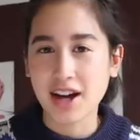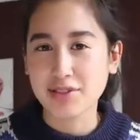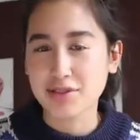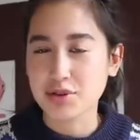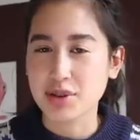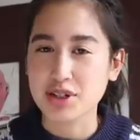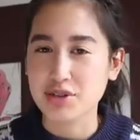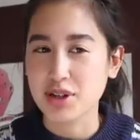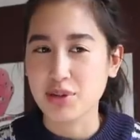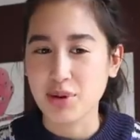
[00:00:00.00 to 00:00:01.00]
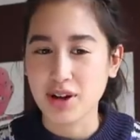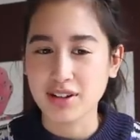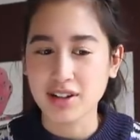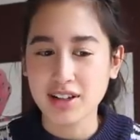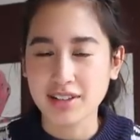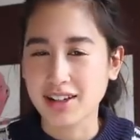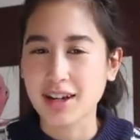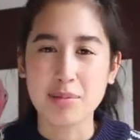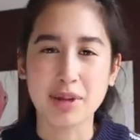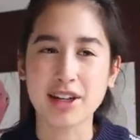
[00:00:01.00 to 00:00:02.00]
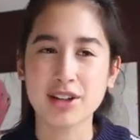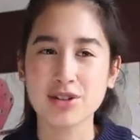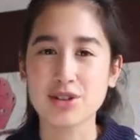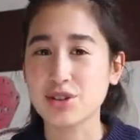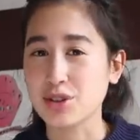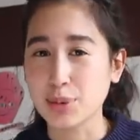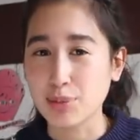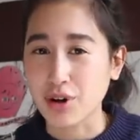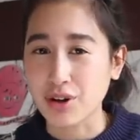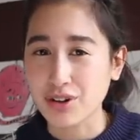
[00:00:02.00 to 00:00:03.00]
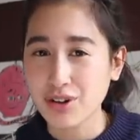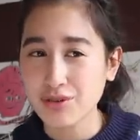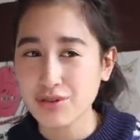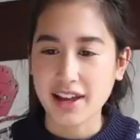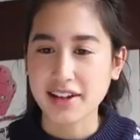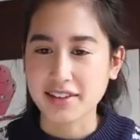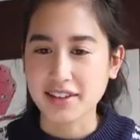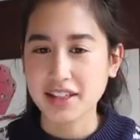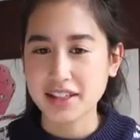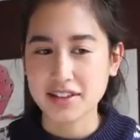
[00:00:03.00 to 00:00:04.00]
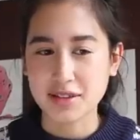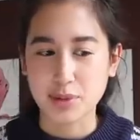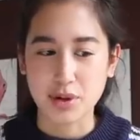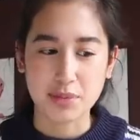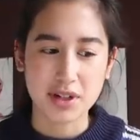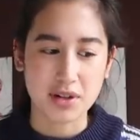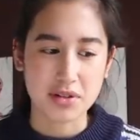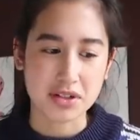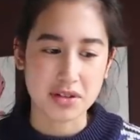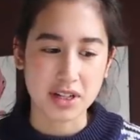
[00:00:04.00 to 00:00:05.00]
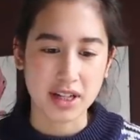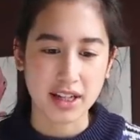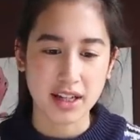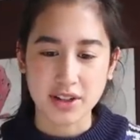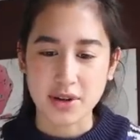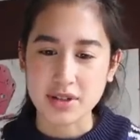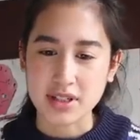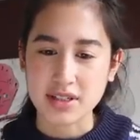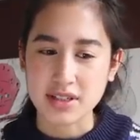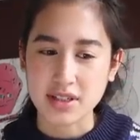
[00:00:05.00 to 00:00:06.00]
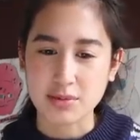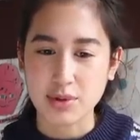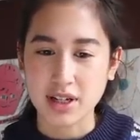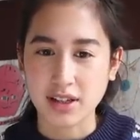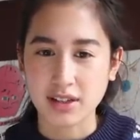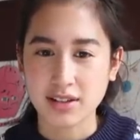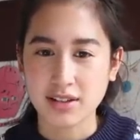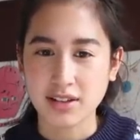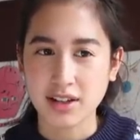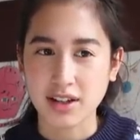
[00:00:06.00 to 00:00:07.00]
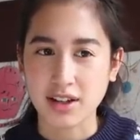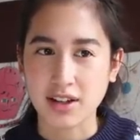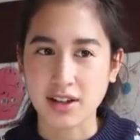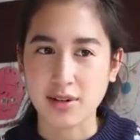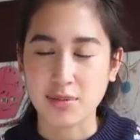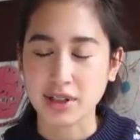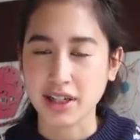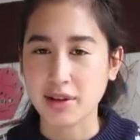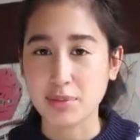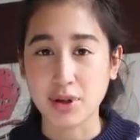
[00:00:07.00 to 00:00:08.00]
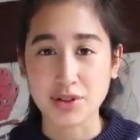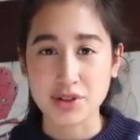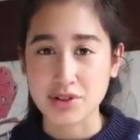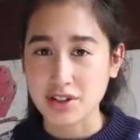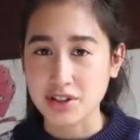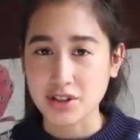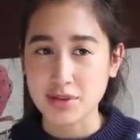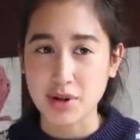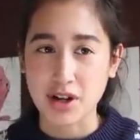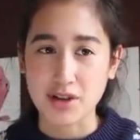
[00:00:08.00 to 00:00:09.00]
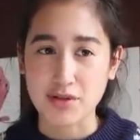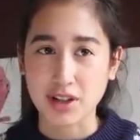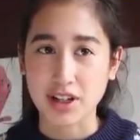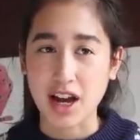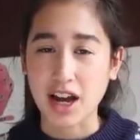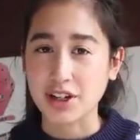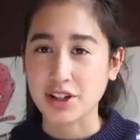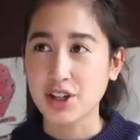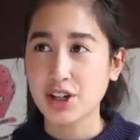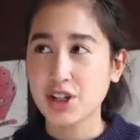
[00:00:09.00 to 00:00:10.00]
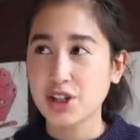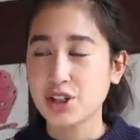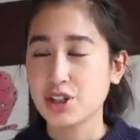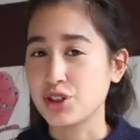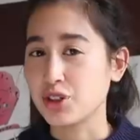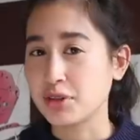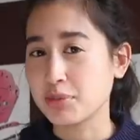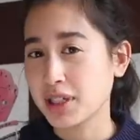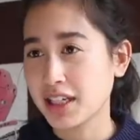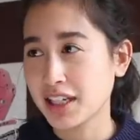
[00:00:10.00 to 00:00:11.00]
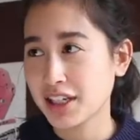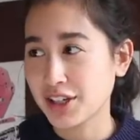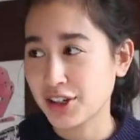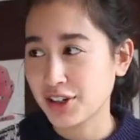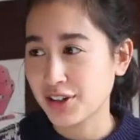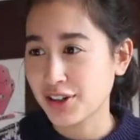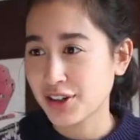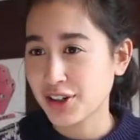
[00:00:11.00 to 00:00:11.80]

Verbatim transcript: half of 2021 that I'm like super proud of and I think that disappointment also like coexisted with um, like imposter syndrome of like I shouldn't be here